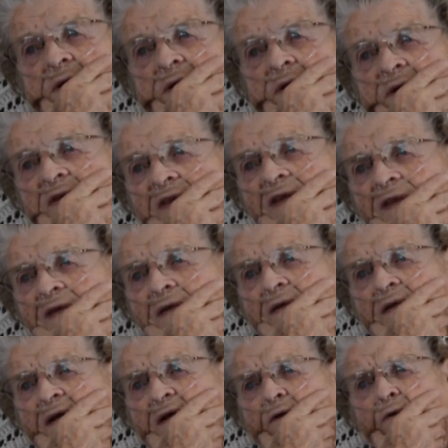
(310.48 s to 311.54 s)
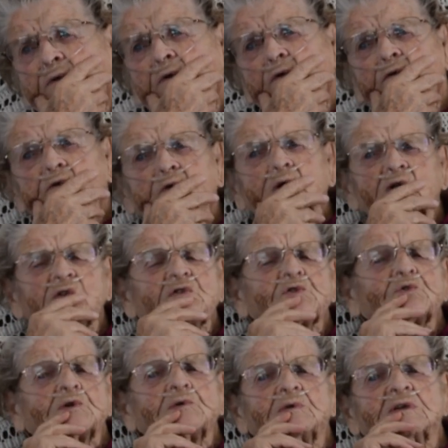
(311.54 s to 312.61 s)
I don't know for sure
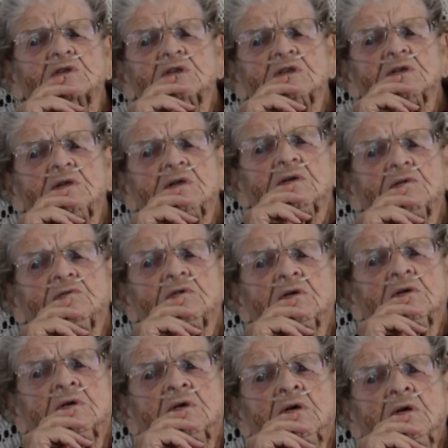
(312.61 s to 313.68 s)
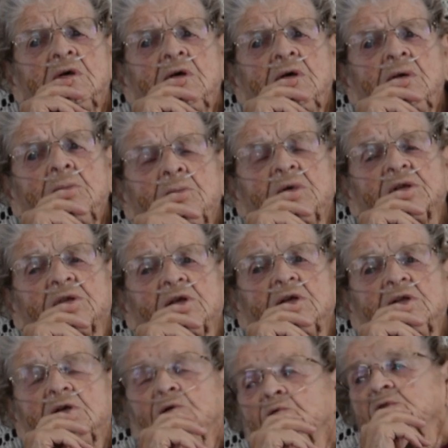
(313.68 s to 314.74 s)
where she lived. But then
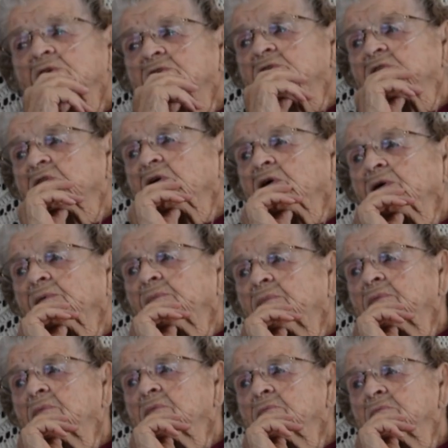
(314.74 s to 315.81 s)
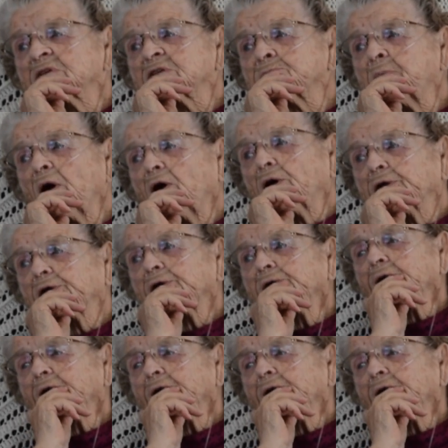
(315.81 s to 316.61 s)
there was Miss Potter,